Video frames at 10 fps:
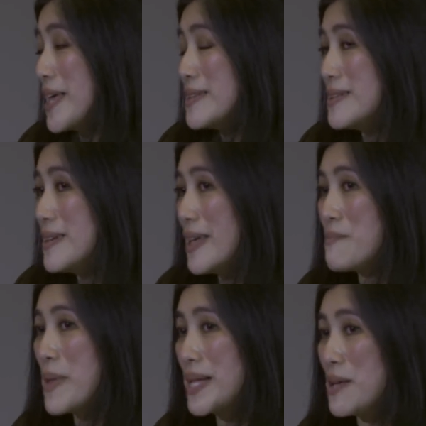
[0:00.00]
And
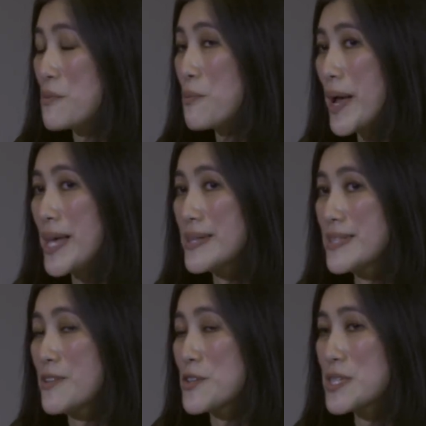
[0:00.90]
in many ways,
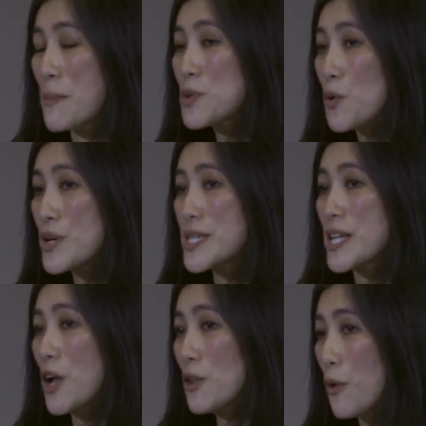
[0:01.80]
you know, some doors
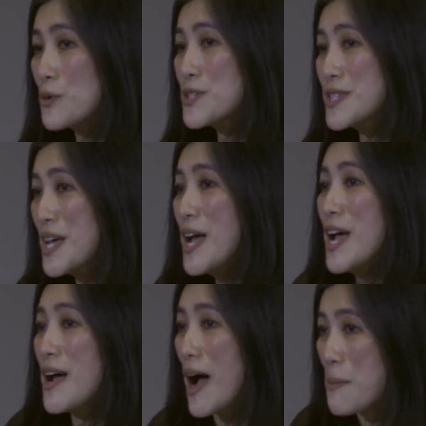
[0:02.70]
that closed
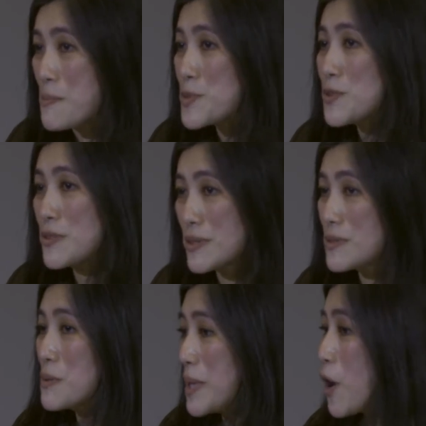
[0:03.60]

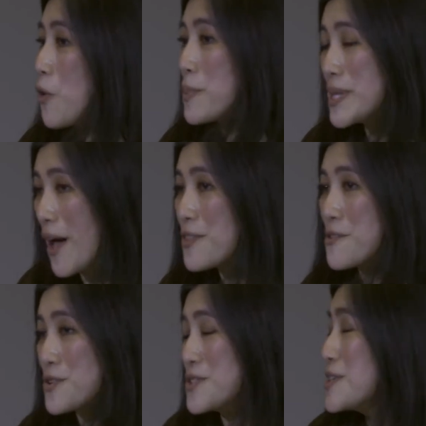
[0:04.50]
to me opened others.